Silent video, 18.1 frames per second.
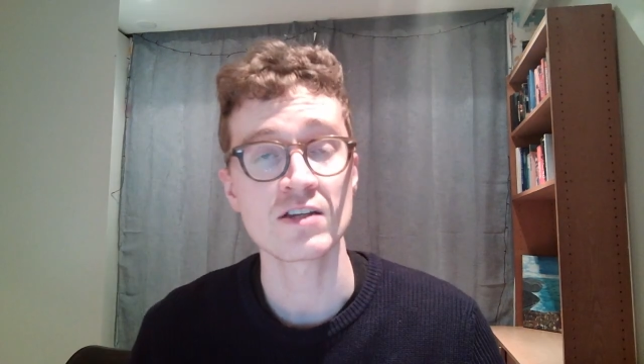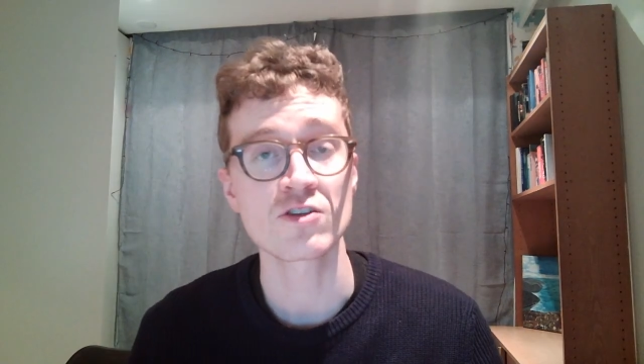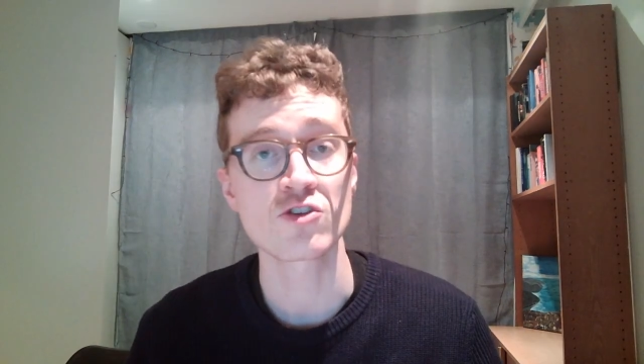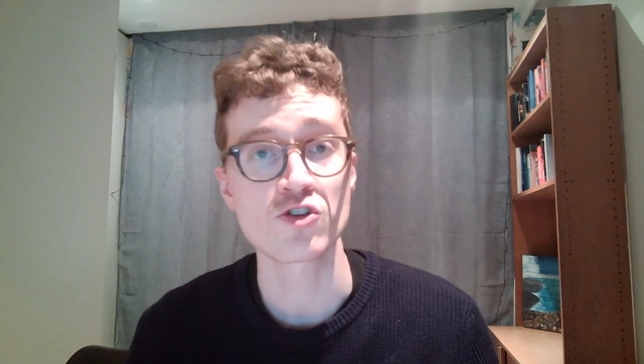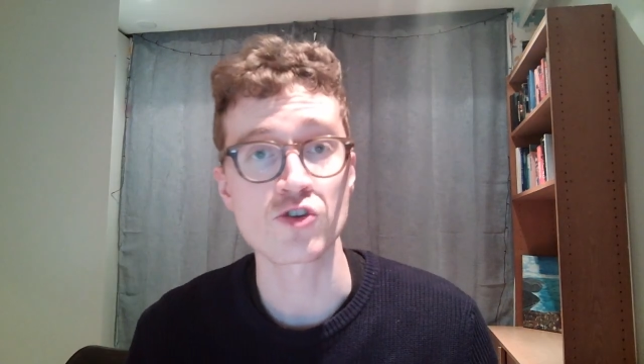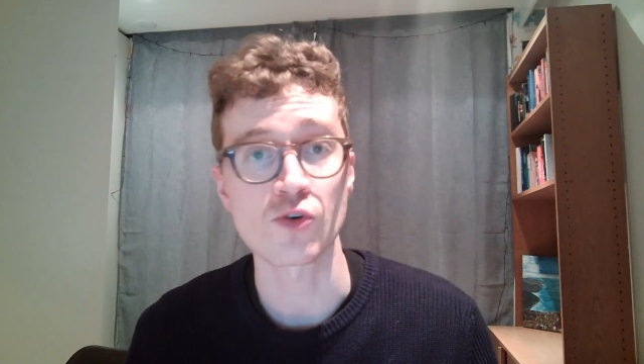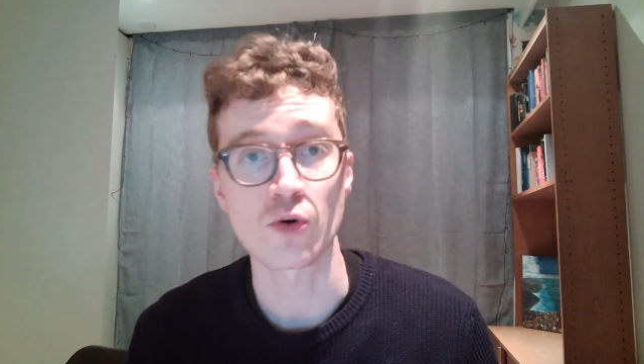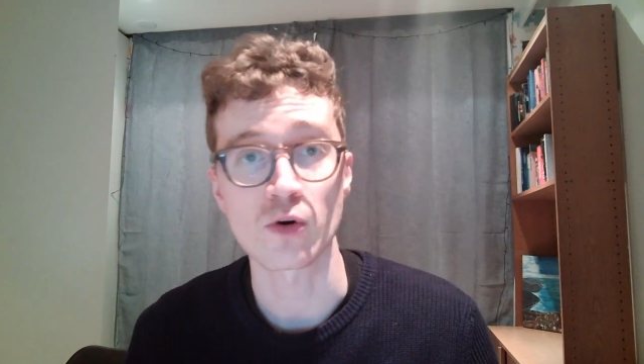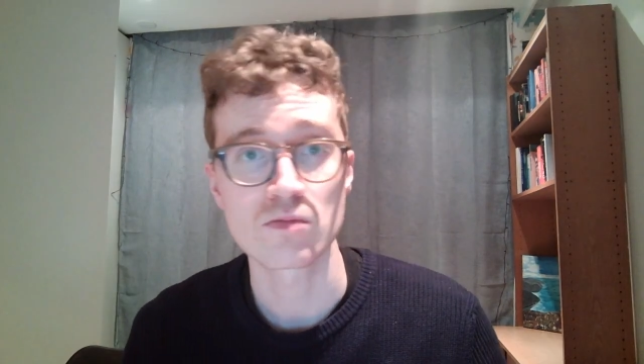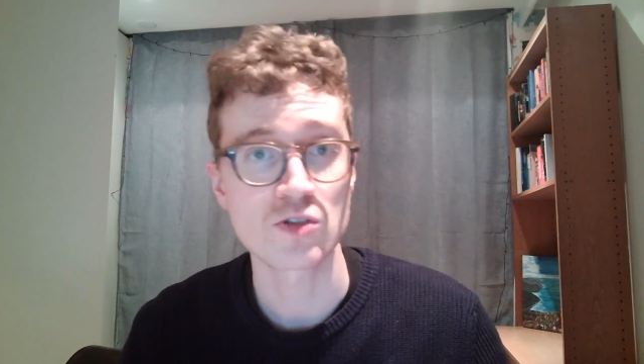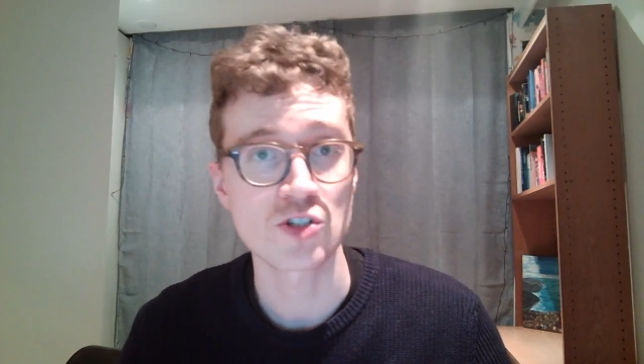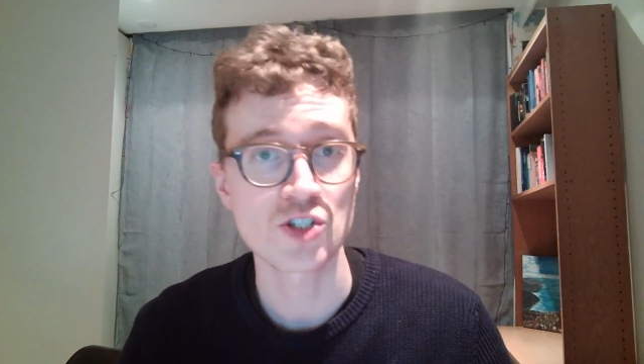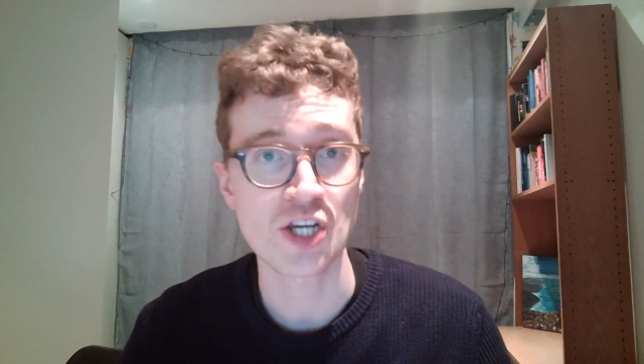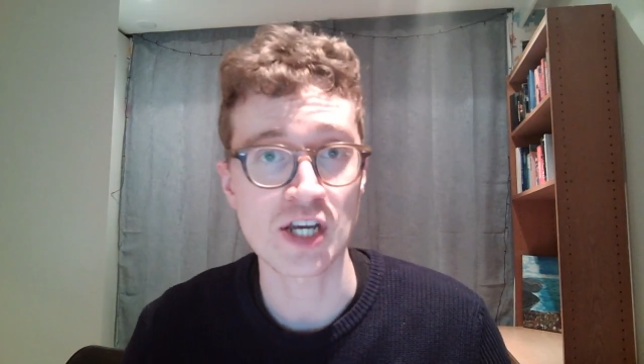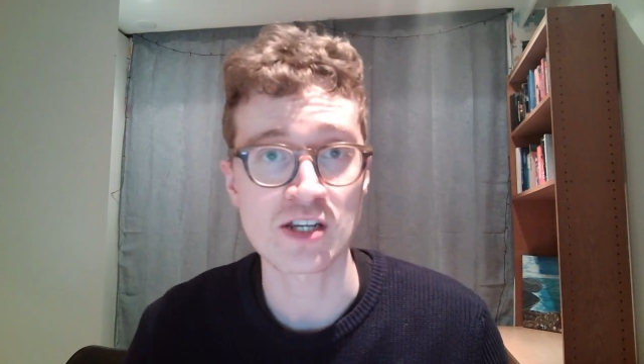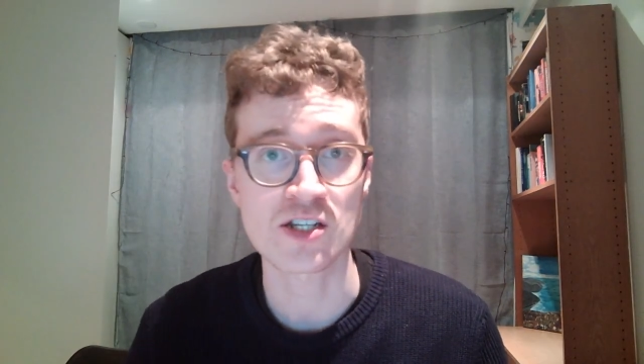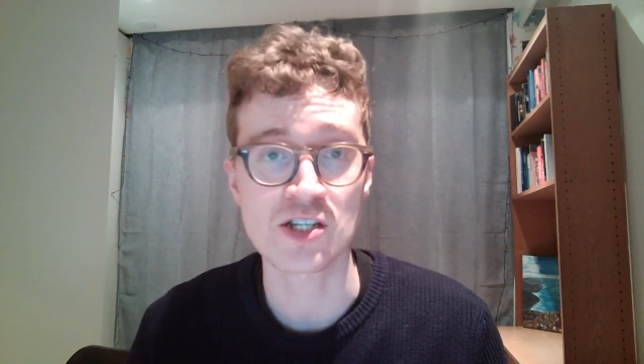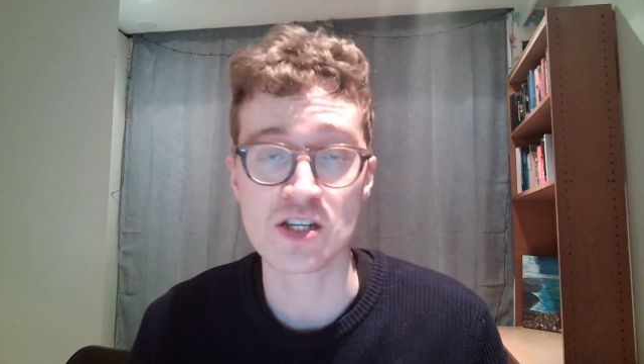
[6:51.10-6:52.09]
short,
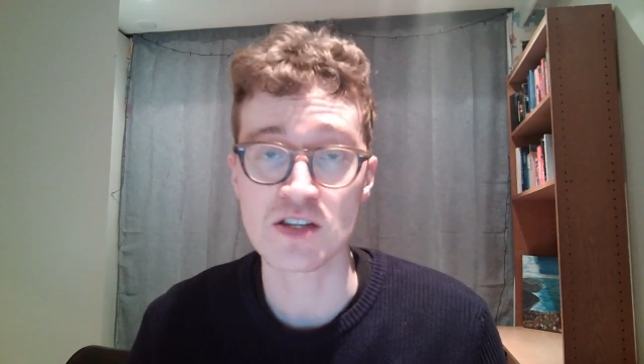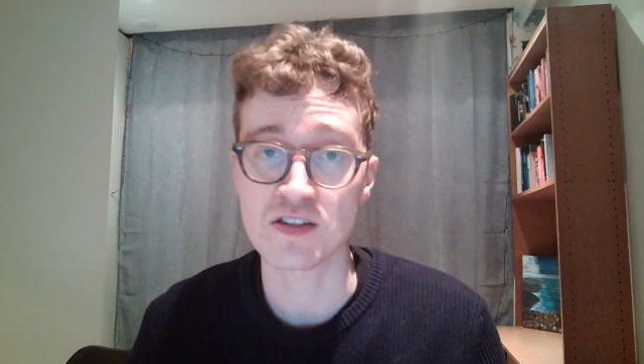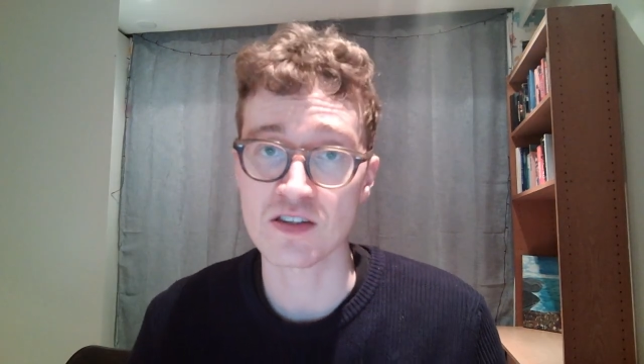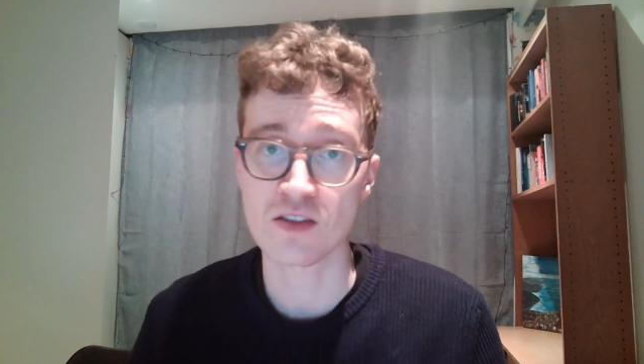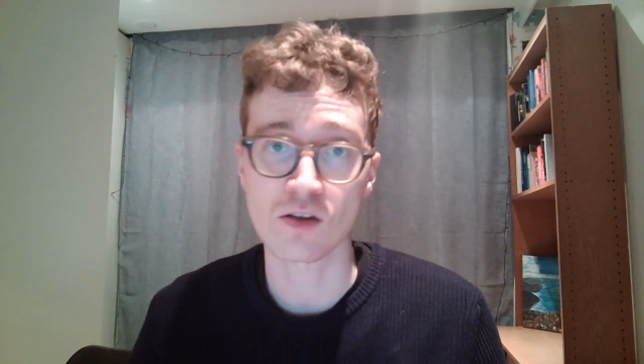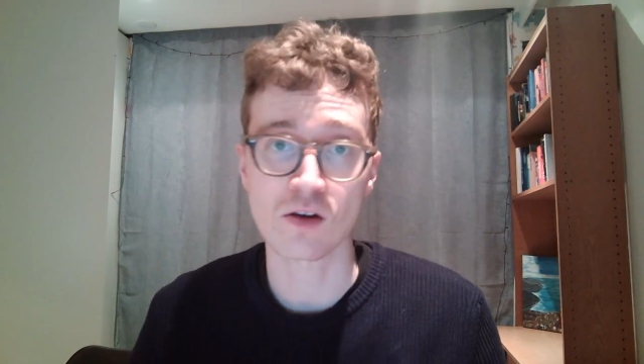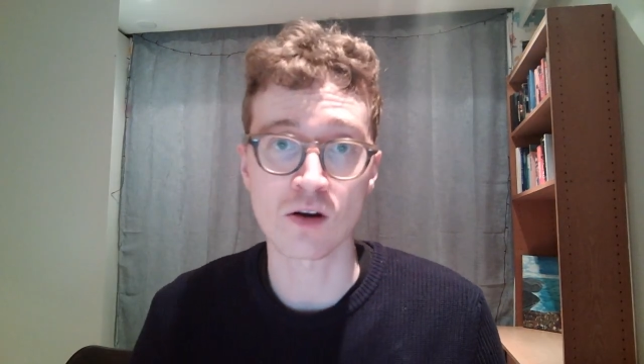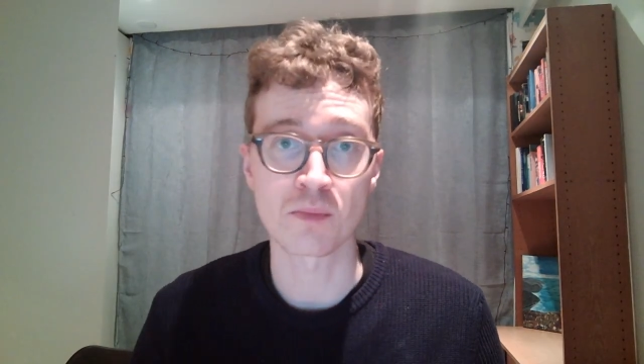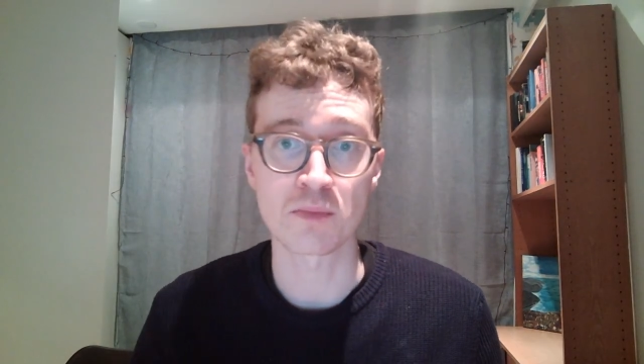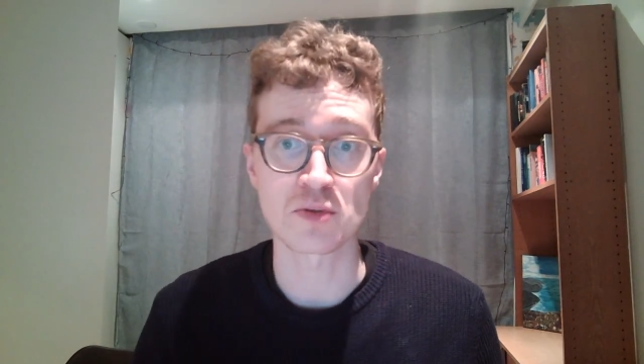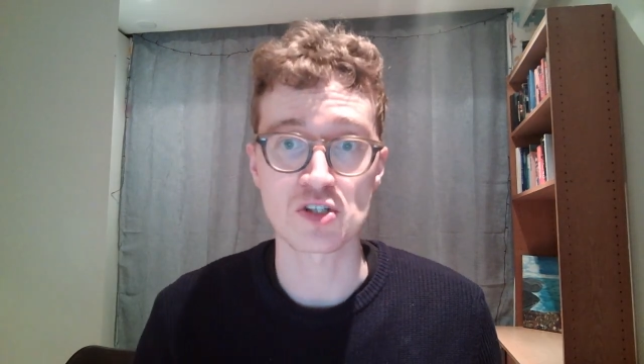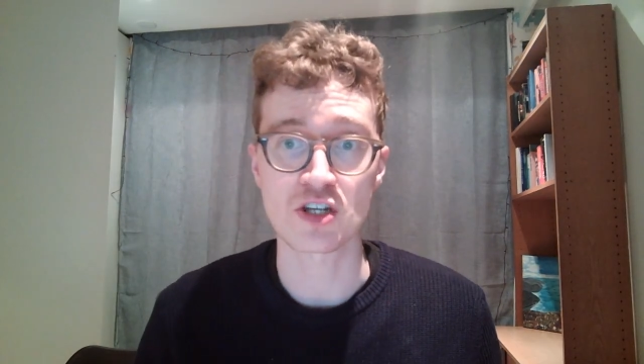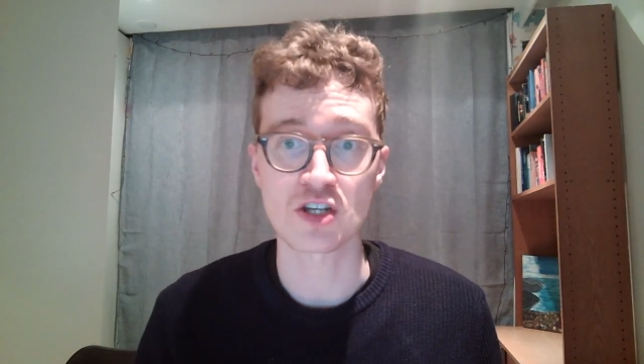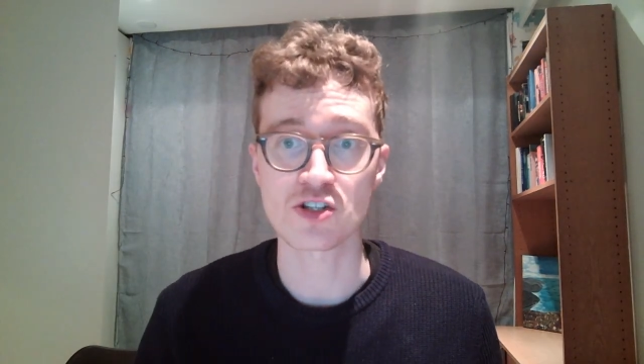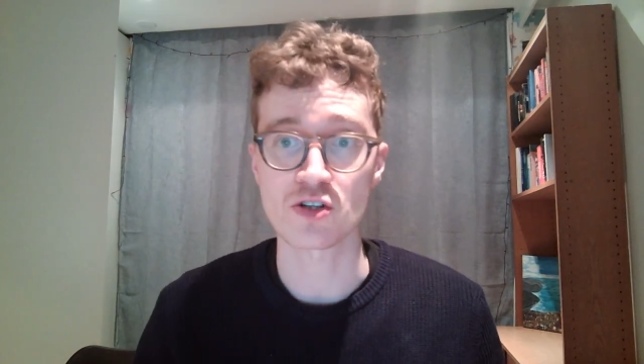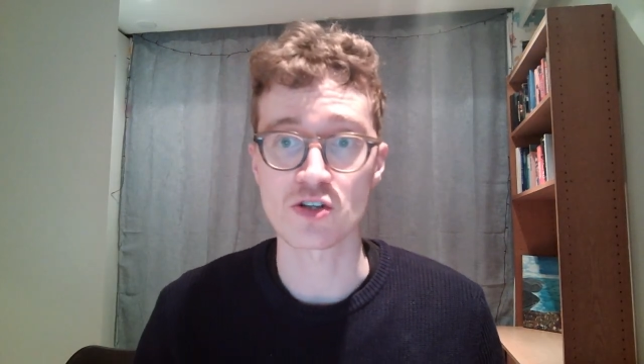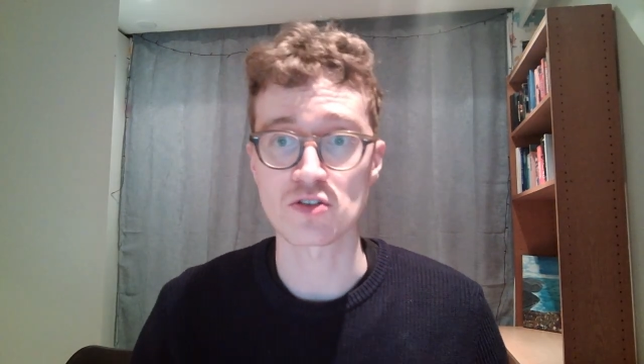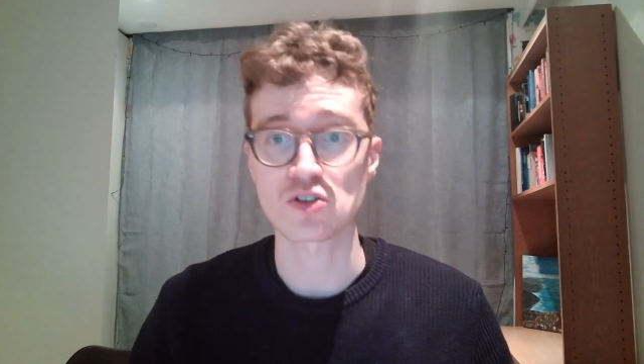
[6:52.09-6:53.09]
changes in the
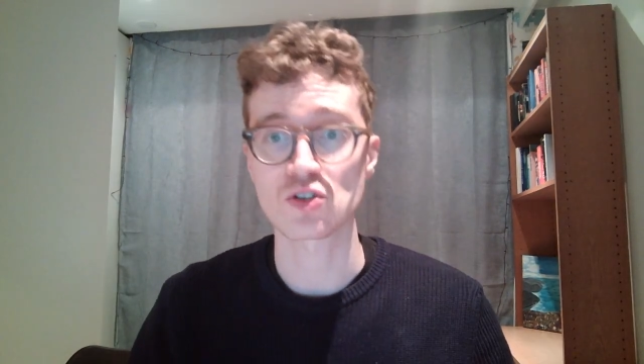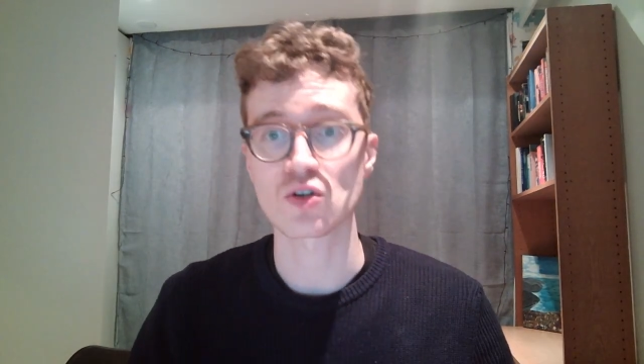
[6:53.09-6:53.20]
compositions